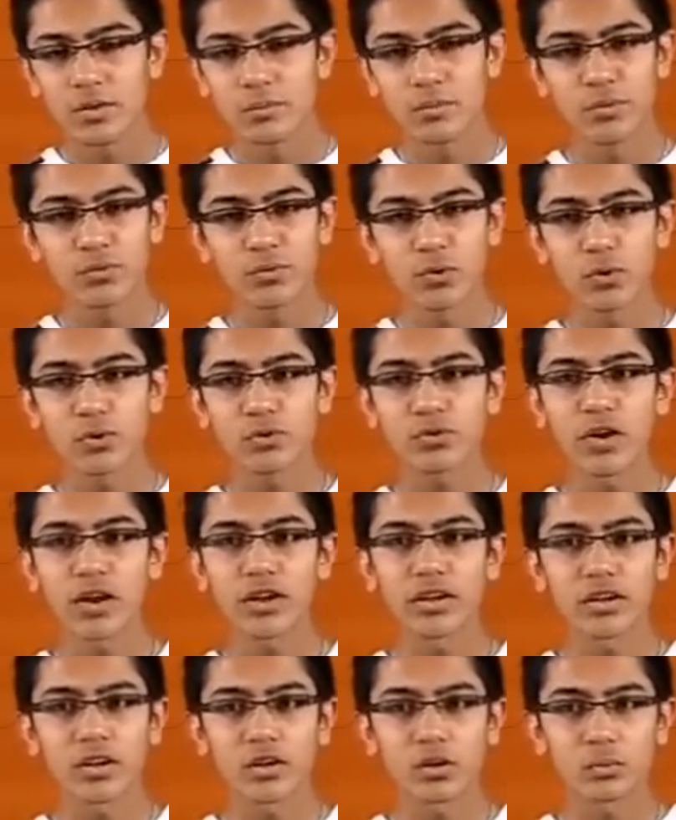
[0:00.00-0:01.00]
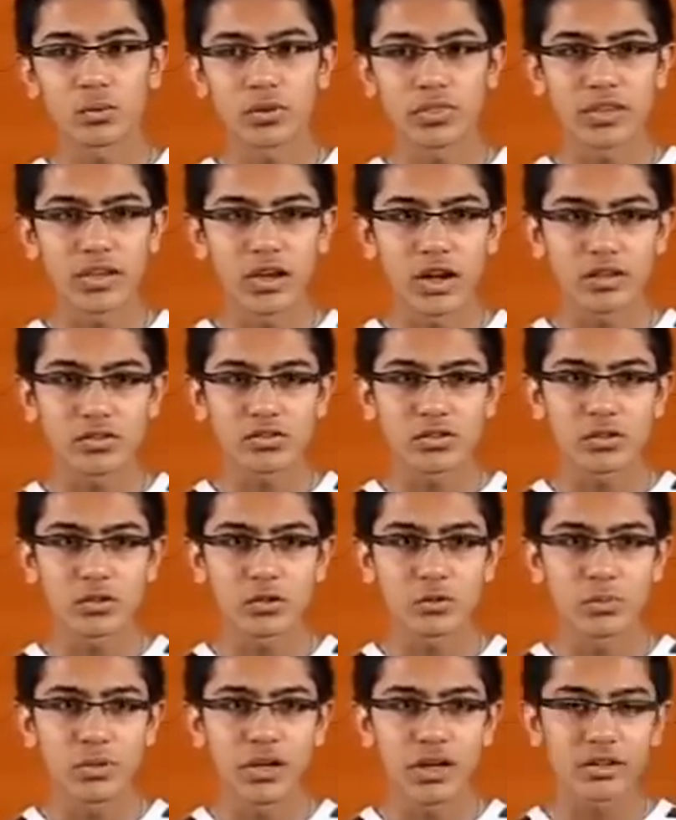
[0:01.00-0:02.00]
Before finding out what the answer
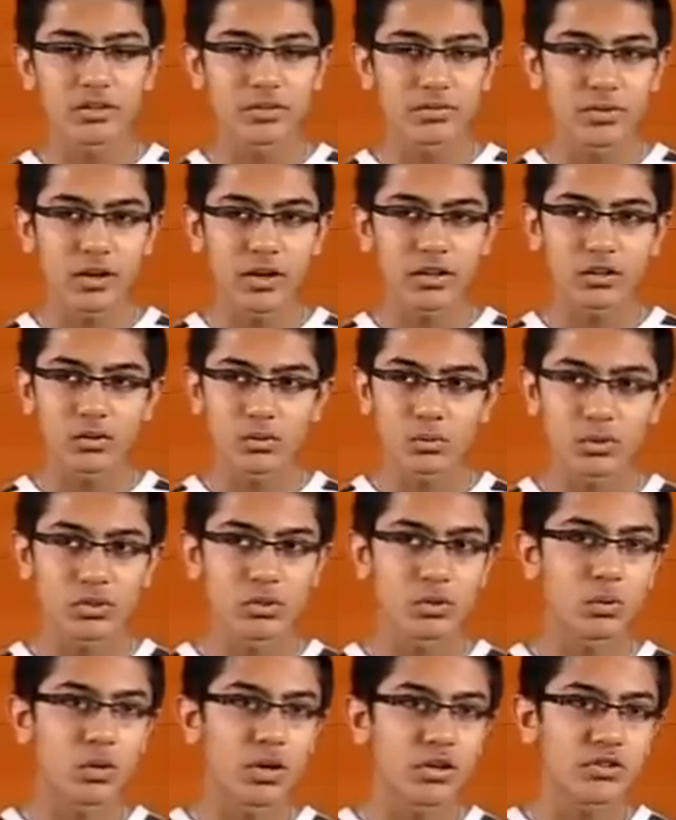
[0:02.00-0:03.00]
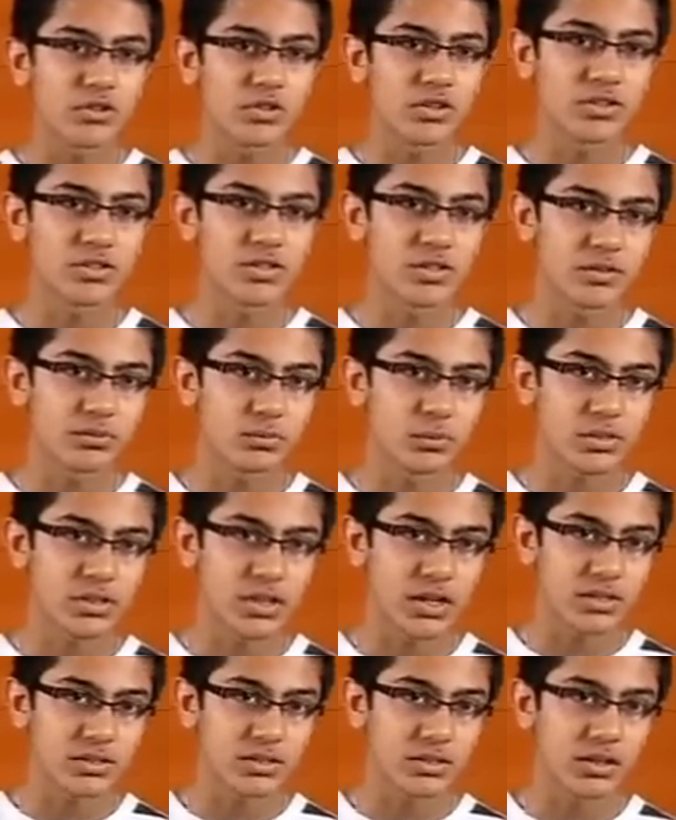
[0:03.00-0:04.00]
could be, I had to find out what the question itself was
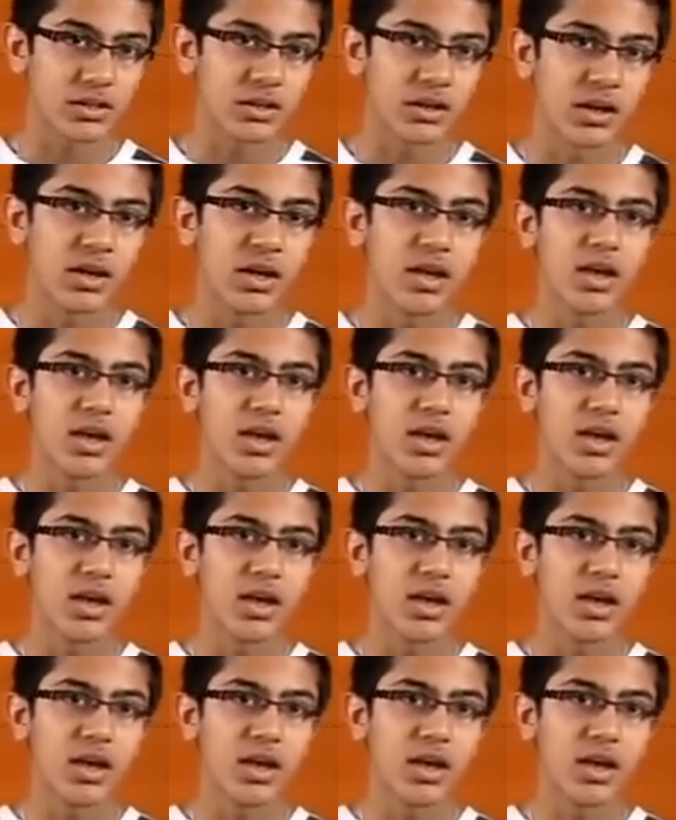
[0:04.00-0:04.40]
asking.